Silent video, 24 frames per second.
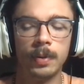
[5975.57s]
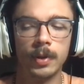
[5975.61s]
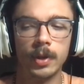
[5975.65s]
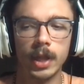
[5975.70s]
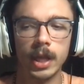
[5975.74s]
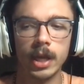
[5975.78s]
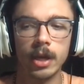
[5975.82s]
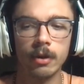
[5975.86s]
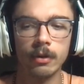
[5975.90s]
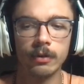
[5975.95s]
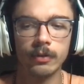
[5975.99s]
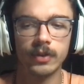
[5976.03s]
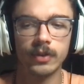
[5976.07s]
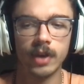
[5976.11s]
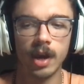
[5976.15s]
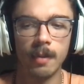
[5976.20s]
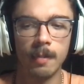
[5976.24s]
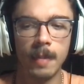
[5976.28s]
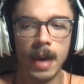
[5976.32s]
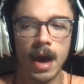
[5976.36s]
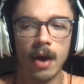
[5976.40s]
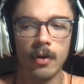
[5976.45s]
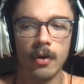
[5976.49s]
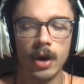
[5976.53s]
players
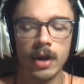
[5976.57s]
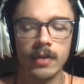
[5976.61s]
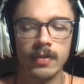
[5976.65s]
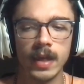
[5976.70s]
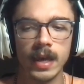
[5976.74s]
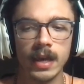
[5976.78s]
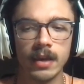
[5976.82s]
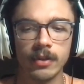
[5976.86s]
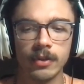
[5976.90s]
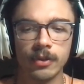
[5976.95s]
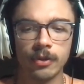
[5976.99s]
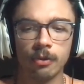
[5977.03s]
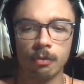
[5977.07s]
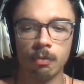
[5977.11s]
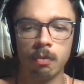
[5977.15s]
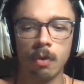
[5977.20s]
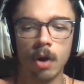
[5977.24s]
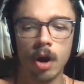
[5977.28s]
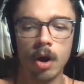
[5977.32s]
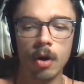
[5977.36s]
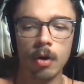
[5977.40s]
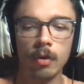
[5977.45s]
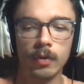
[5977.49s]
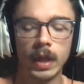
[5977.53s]
come out and they
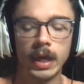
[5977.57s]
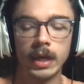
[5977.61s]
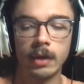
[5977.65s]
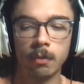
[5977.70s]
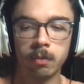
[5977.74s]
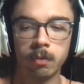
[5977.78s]
throw like